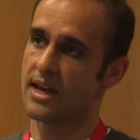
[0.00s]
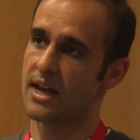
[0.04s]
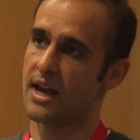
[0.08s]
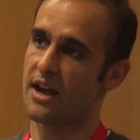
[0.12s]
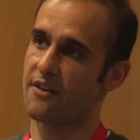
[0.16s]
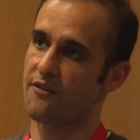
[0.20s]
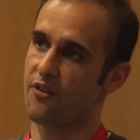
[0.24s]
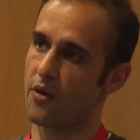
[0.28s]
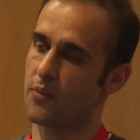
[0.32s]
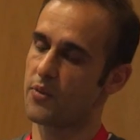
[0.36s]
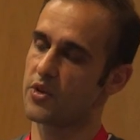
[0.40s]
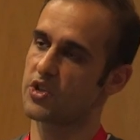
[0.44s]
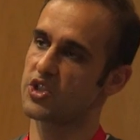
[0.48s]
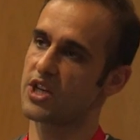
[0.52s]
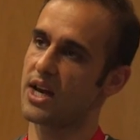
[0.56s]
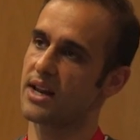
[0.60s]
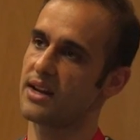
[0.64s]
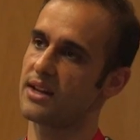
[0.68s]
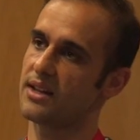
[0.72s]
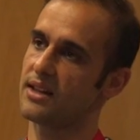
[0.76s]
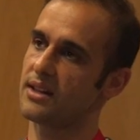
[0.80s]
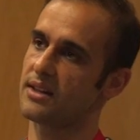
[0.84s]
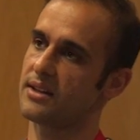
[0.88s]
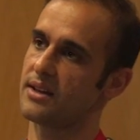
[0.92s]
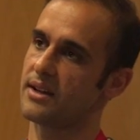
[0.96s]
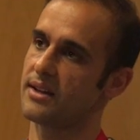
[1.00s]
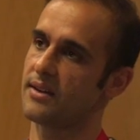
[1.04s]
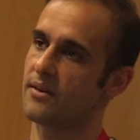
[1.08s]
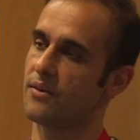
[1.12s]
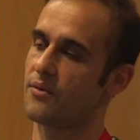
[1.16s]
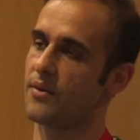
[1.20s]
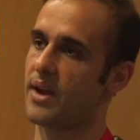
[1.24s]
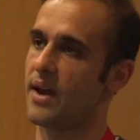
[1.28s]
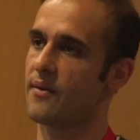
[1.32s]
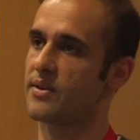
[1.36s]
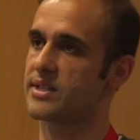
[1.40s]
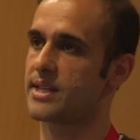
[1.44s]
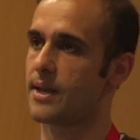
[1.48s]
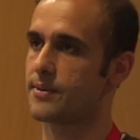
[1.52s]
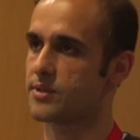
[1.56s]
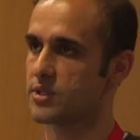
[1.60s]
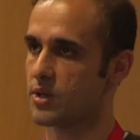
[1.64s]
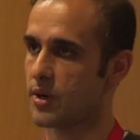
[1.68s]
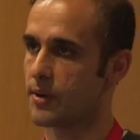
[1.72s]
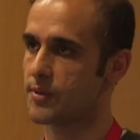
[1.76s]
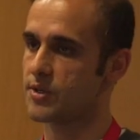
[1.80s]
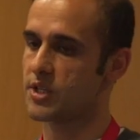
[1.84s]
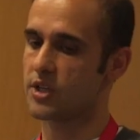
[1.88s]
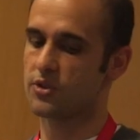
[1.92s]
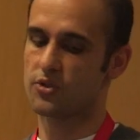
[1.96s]
And from the channel, we have a
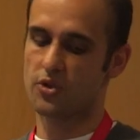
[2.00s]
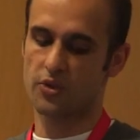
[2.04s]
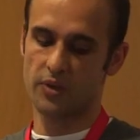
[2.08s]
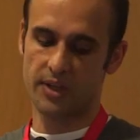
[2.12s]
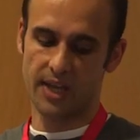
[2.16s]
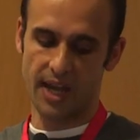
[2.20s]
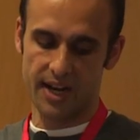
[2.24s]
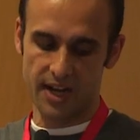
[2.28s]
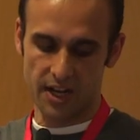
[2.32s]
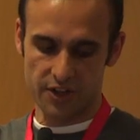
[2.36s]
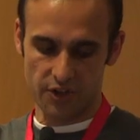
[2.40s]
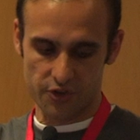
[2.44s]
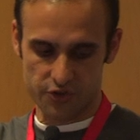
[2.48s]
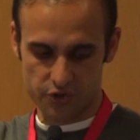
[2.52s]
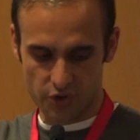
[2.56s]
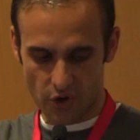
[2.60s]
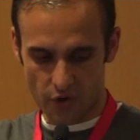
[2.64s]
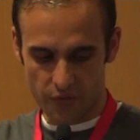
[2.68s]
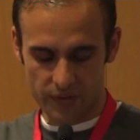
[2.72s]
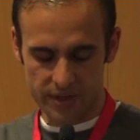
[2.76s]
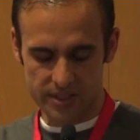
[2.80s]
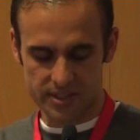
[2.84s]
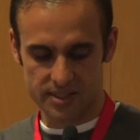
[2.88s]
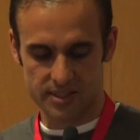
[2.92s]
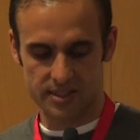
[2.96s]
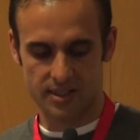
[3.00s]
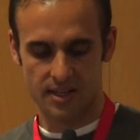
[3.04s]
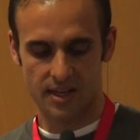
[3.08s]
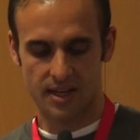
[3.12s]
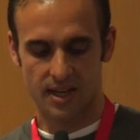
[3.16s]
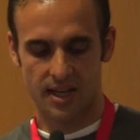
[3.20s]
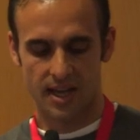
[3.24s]
subscription to the Knative service.